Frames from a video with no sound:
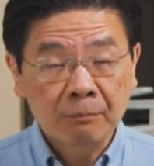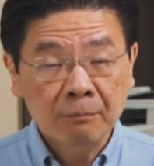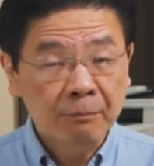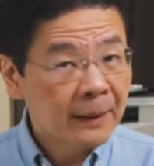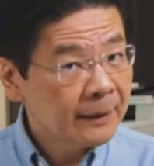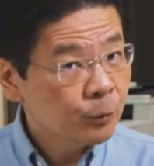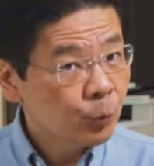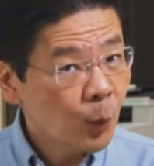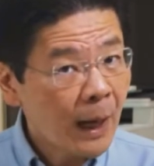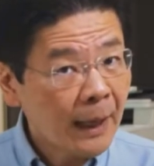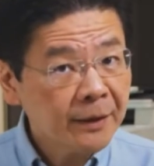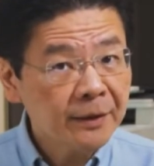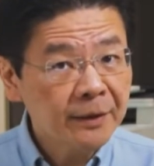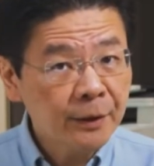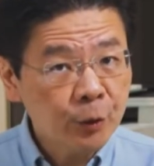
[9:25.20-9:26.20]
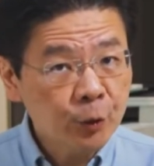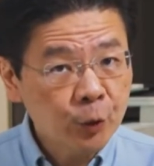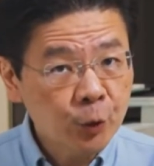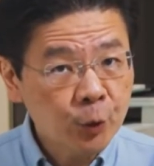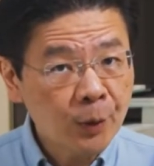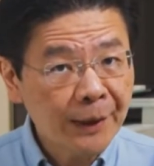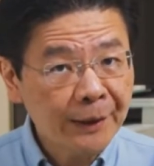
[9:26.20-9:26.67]
But what the
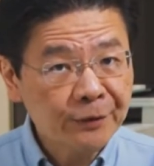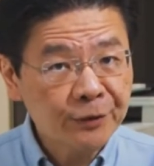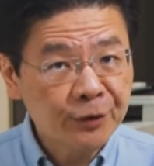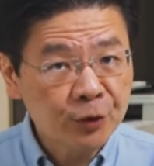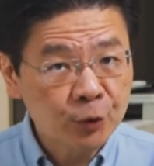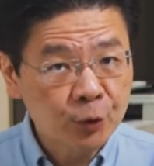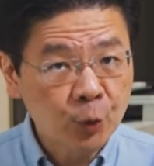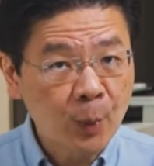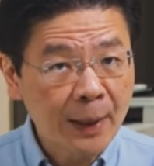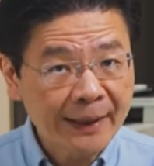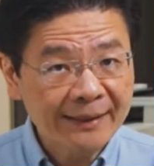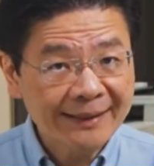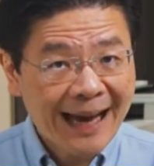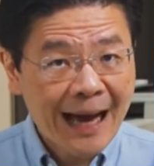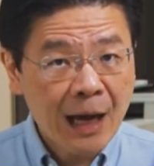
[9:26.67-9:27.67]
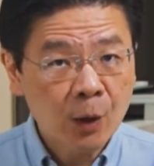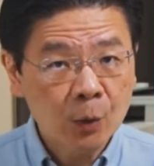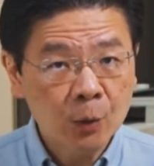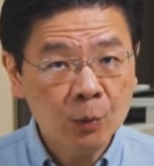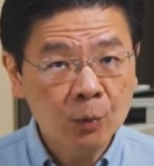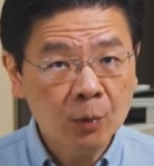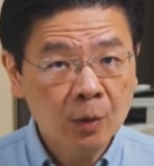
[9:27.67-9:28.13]
US is doing
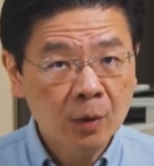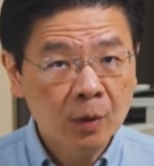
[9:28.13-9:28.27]
now